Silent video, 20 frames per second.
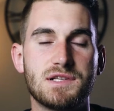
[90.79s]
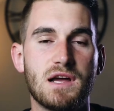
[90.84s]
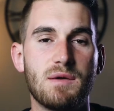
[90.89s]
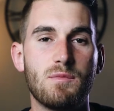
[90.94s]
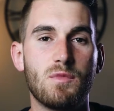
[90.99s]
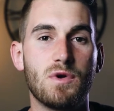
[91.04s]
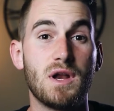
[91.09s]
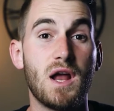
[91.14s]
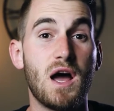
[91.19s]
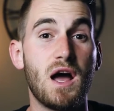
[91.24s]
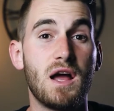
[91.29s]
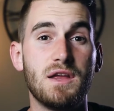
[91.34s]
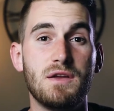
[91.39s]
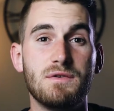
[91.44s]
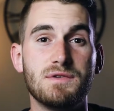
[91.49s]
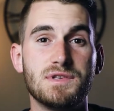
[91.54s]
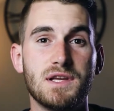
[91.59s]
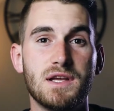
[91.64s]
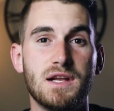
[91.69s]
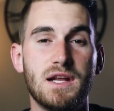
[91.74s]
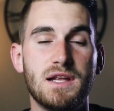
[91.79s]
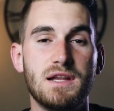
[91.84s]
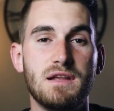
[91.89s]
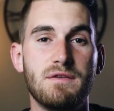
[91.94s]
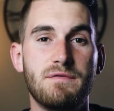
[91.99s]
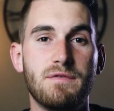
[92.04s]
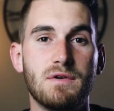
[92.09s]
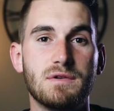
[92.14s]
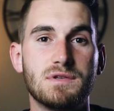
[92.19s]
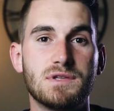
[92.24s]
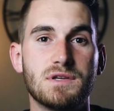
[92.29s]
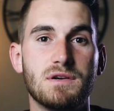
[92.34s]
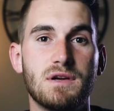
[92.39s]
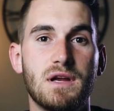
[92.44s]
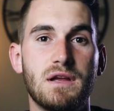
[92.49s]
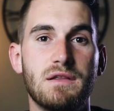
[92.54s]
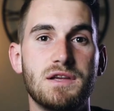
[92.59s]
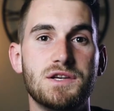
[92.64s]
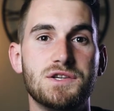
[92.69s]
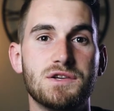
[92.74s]
time we're not using an ND filter
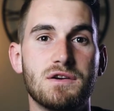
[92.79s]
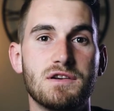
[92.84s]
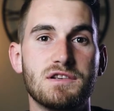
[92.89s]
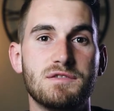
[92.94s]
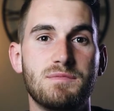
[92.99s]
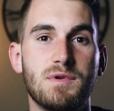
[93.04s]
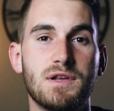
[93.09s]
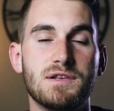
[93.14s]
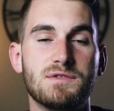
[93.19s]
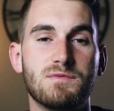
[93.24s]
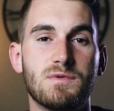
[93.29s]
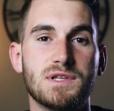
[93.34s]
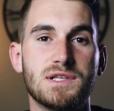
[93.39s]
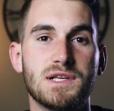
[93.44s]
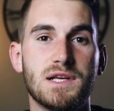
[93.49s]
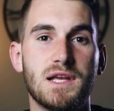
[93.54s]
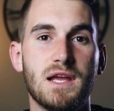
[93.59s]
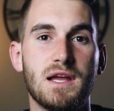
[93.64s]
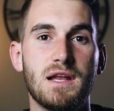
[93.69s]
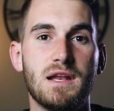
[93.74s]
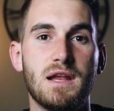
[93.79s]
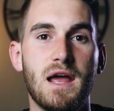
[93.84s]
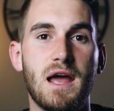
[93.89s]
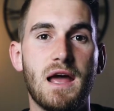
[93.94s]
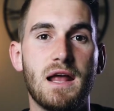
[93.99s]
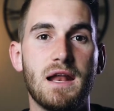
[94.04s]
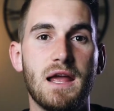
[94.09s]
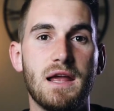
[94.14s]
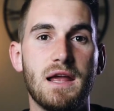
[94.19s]
and the shutter speed is once again at